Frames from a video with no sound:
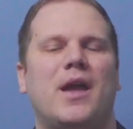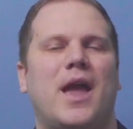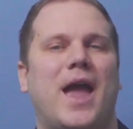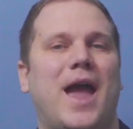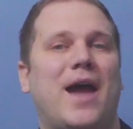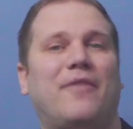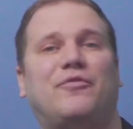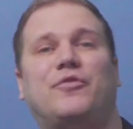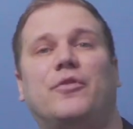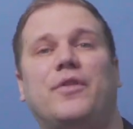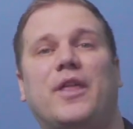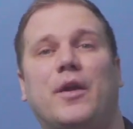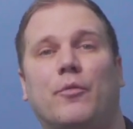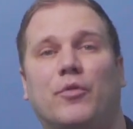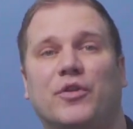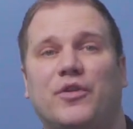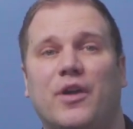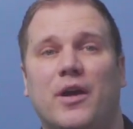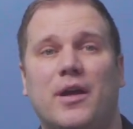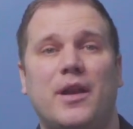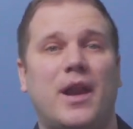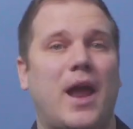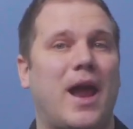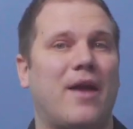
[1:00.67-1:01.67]
After they were
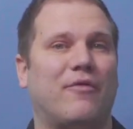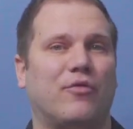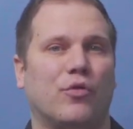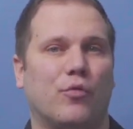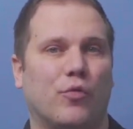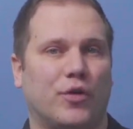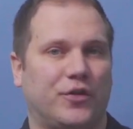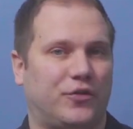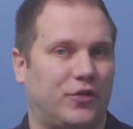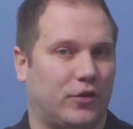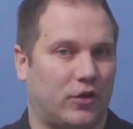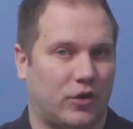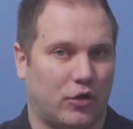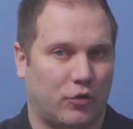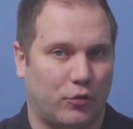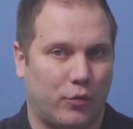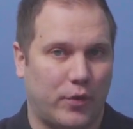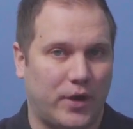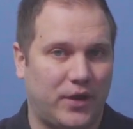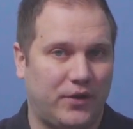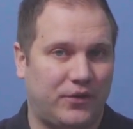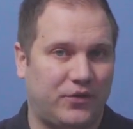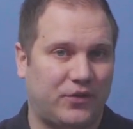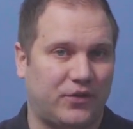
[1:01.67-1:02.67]
done, everyone took a
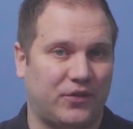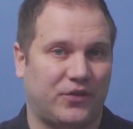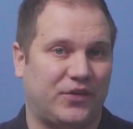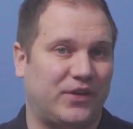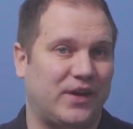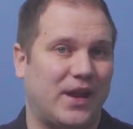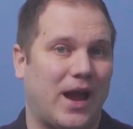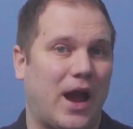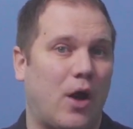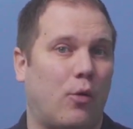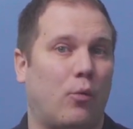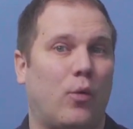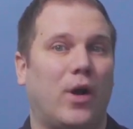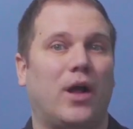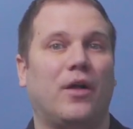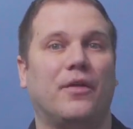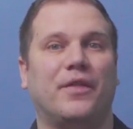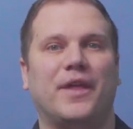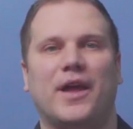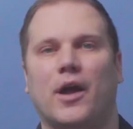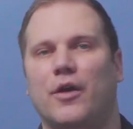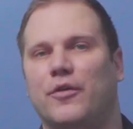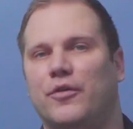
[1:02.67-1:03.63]
quiz to see how well they